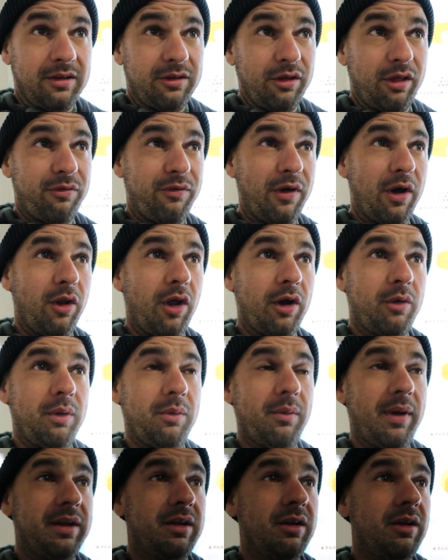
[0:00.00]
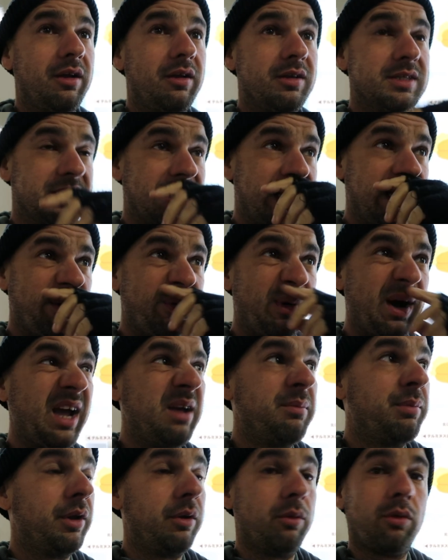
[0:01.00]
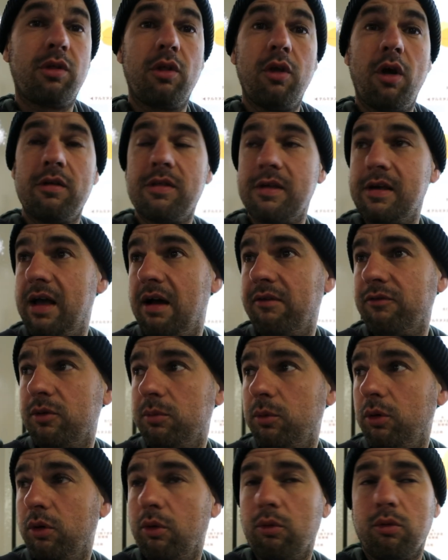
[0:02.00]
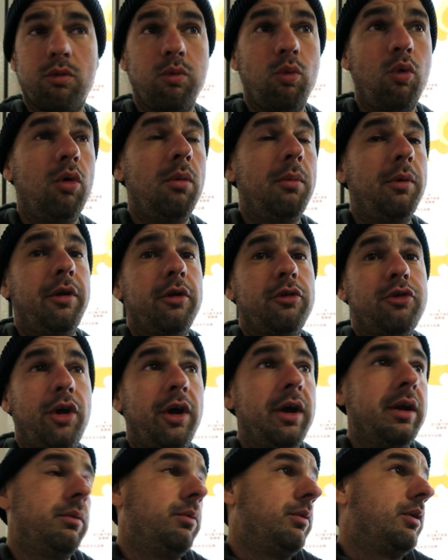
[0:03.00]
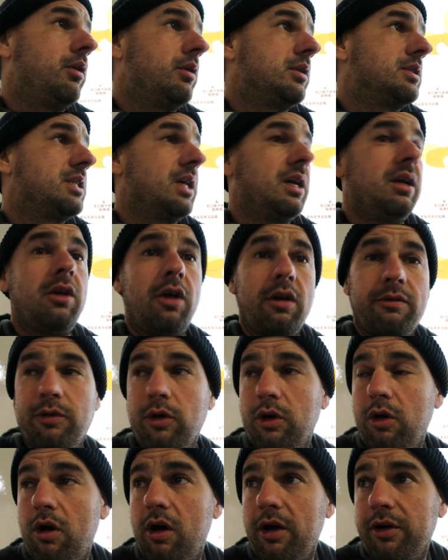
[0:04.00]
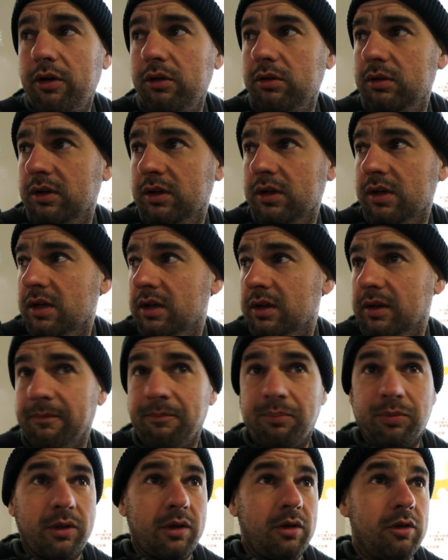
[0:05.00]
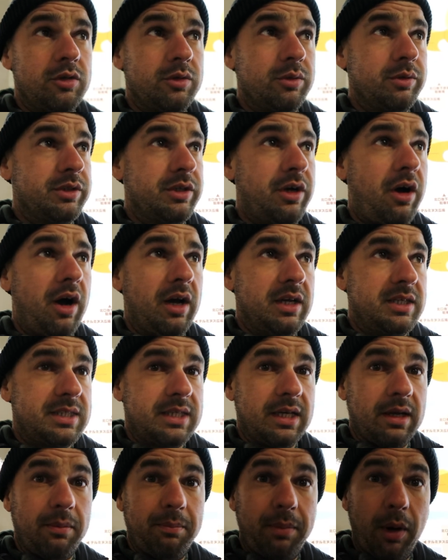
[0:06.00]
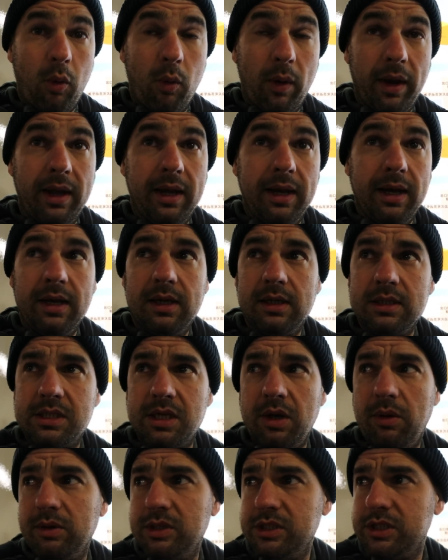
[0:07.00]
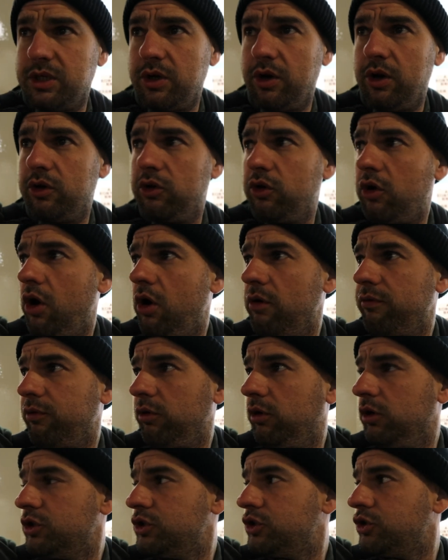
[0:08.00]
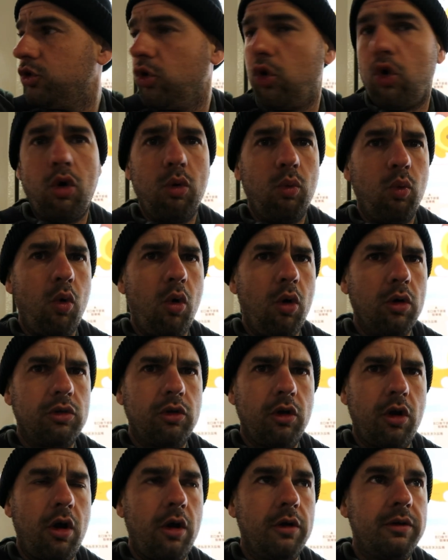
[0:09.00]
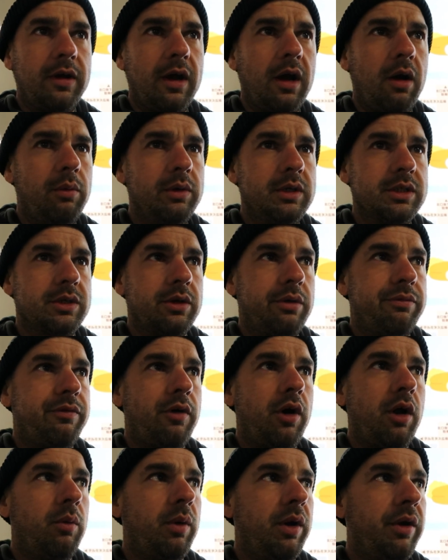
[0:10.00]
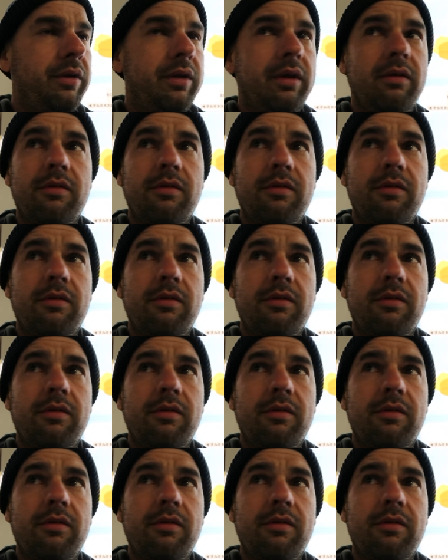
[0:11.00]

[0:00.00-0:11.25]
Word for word: It just felt like we went the scenic way, but it was nice and comfortable, and it was warm on the train, and we got to see a lot of Hokkaido, which was nice. But we're here, so we just got to go for a short walk to the hotel. We're just going to find where it